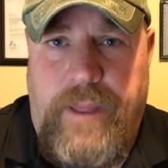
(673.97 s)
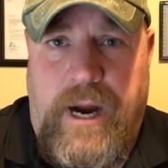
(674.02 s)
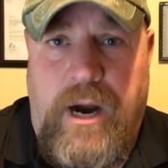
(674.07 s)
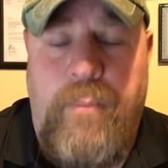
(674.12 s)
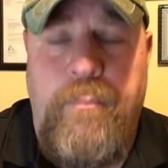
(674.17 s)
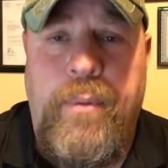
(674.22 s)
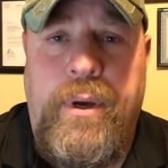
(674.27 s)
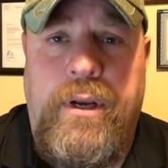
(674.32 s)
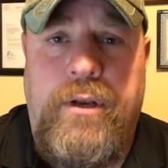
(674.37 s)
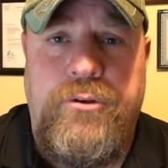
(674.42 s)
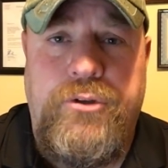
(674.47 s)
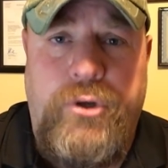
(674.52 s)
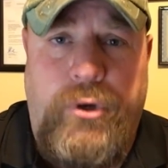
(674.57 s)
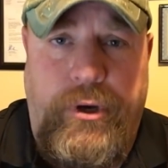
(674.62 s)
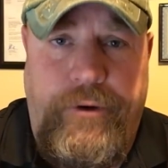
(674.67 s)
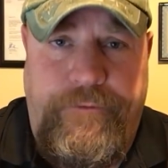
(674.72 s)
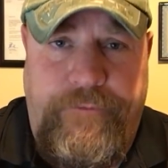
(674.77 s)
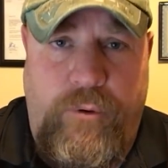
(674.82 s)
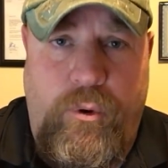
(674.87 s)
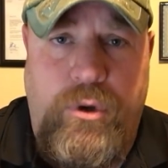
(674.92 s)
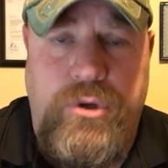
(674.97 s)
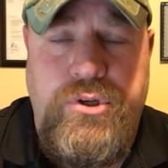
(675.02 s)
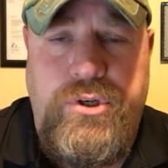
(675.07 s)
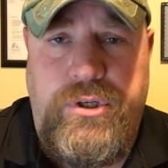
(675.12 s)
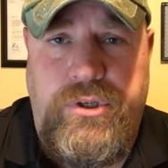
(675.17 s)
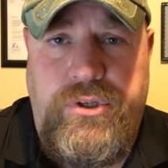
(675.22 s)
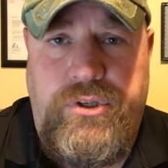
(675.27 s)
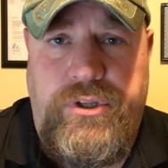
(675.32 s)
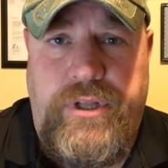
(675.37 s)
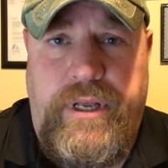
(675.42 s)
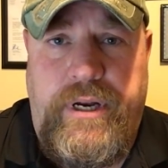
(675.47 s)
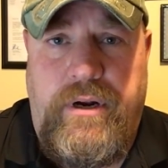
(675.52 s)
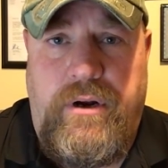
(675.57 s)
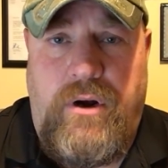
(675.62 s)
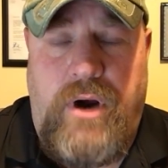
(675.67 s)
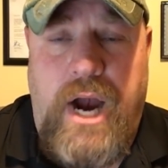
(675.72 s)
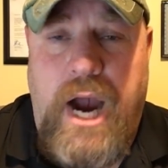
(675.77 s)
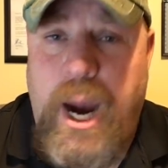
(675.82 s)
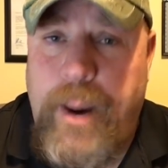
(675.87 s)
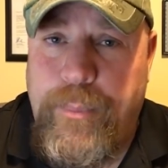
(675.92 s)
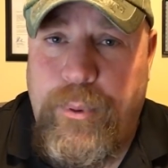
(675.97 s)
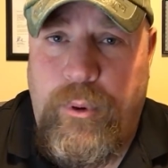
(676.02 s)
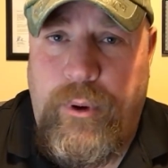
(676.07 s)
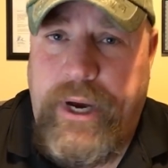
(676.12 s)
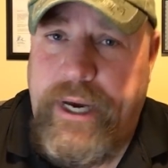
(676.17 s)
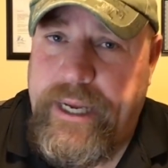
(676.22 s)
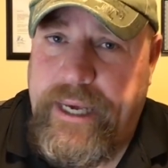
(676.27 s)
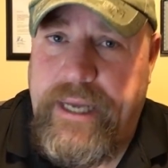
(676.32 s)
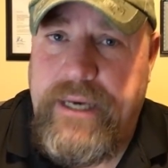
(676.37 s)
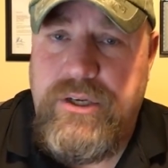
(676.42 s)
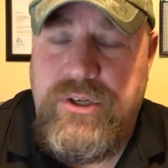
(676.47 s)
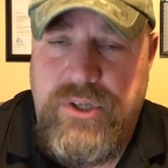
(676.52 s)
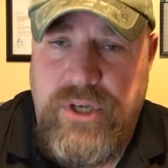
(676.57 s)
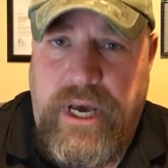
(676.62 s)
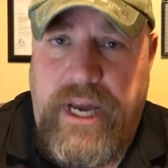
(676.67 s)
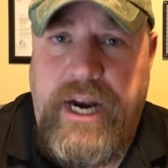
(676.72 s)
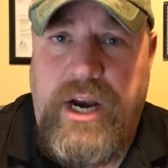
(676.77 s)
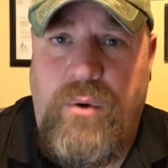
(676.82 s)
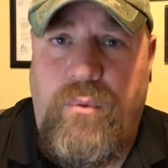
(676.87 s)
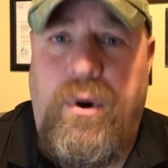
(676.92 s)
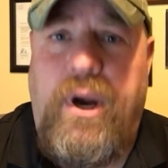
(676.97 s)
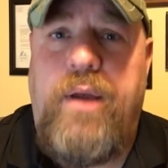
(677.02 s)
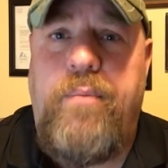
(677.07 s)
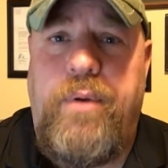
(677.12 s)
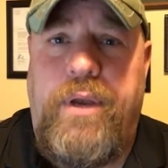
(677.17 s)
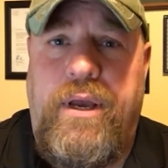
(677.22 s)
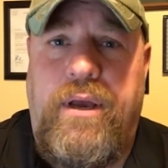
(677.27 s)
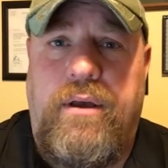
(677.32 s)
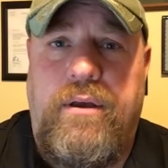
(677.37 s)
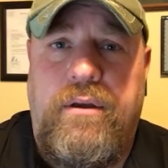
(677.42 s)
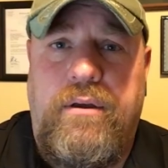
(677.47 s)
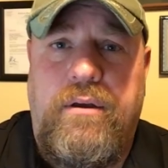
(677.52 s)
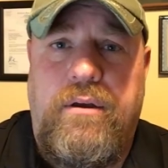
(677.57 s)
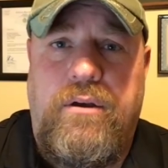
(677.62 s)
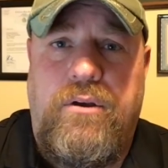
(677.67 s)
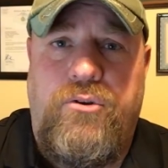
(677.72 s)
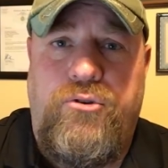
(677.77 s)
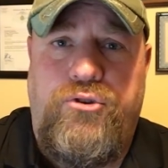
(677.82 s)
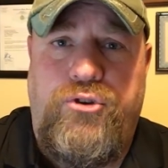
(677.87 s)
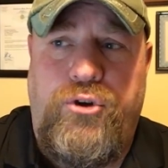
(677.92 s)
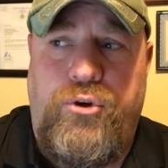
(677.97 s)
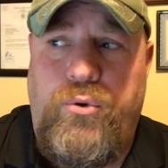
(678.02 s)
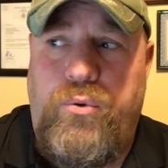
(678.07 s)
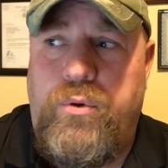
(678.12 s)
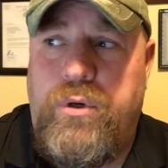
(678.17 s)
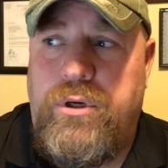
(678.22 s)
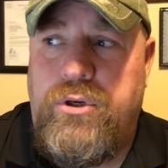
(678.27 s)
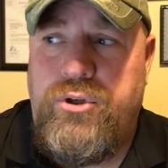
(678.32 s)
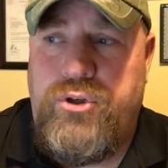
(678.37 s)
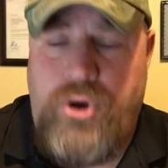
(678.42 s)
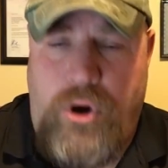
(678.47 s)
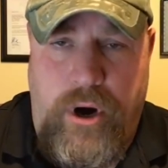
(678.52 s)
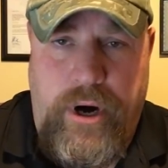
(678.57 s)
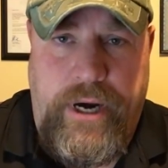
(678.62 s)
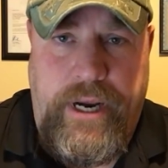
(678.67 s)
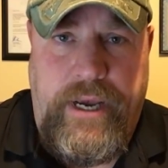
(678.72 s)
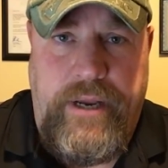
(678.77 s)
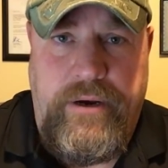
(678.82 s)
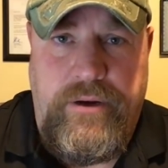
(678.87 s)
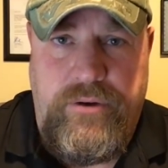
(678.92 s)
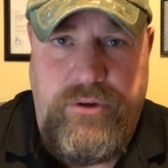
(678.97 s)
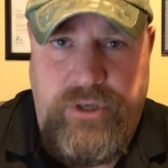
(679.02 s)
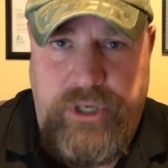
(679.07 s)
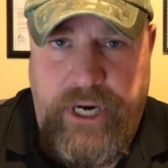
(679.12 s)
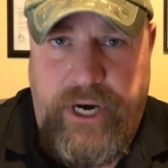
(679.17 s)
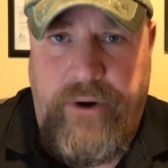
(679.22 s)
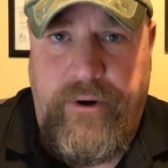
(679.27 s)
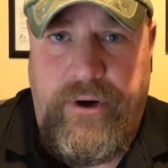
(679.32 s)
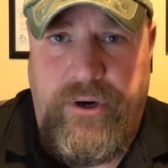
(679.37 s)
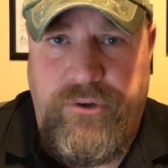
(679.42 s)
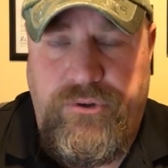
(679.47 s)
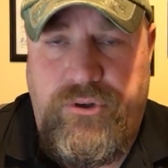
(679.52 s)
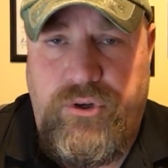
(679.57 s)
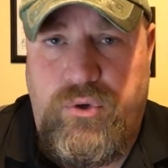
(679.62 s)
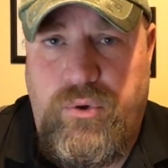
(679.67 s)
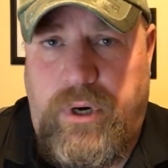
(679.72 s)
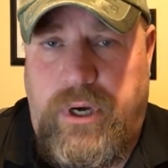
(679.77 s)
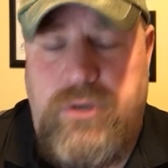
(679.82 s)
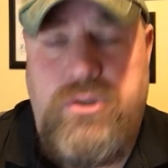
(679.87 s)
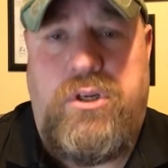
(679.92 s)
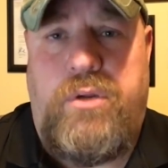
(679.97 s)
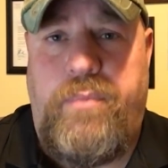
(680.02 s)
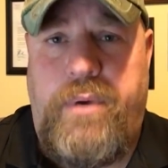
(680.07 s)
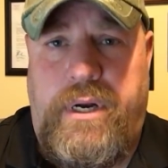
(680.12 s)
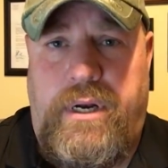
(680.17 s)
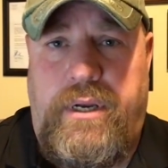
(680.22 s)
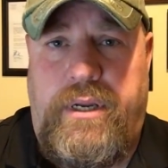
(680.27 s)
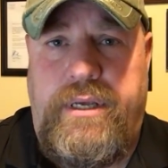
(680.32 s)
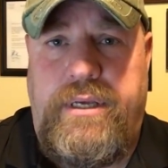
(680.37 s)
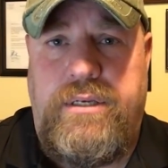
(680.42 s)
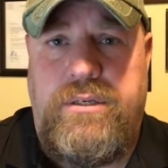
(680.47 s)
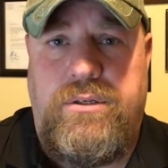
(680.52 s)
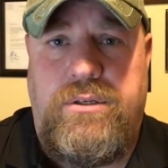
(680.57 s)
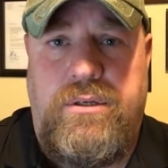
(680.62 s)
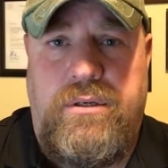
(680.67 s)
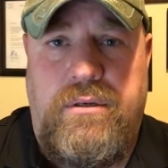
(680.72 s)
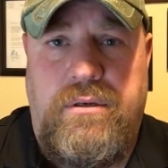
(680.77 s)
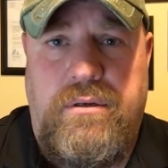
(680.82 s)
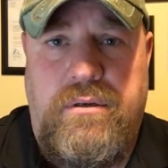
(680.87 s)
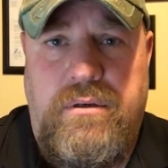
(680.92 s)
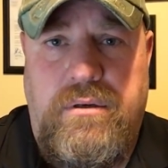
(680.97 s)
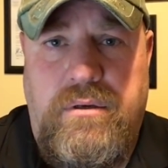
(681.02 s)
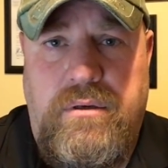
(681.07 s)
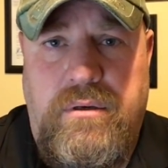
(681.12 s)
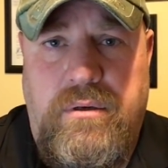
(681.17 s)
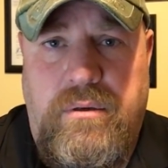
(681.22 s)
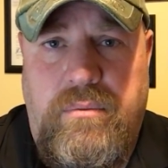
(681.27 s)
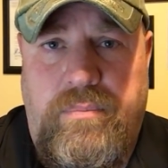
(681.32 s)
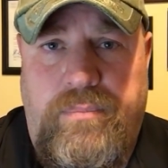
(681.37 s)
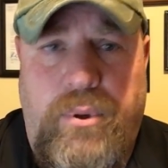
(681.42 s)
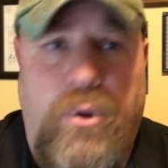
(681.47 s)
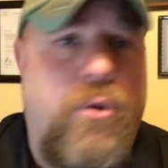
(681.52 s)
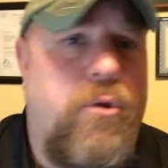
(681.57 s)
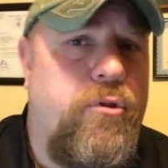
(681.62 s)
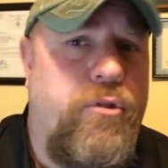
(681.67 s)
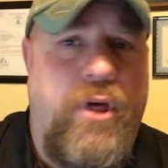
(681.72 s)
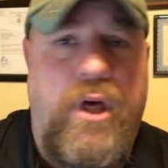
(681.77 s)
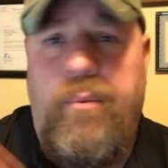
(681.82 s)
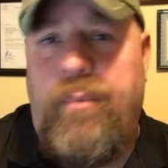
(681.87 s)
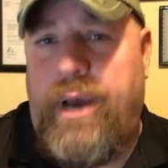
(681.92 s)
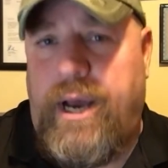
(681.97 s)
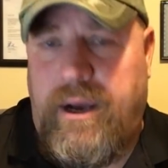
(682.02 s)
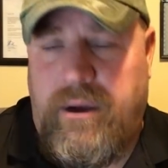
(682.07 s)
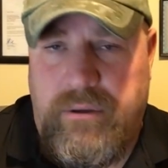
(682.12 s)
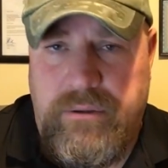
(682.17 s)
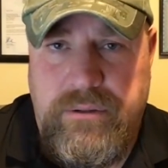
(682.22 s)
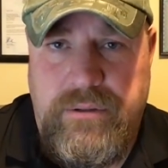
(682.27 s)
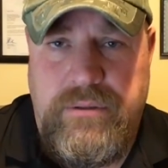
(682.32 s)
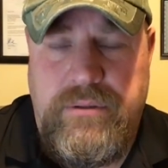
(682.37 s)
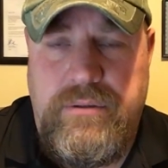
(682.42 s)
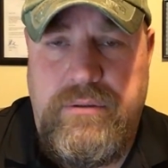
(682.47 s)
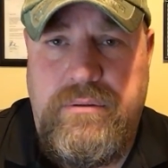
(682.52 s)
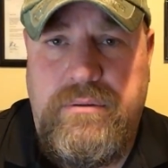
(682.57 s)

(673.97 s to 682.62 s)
Our military forces that operate out of Saudi Arabia to target terrorists across the Middle East, pull them out.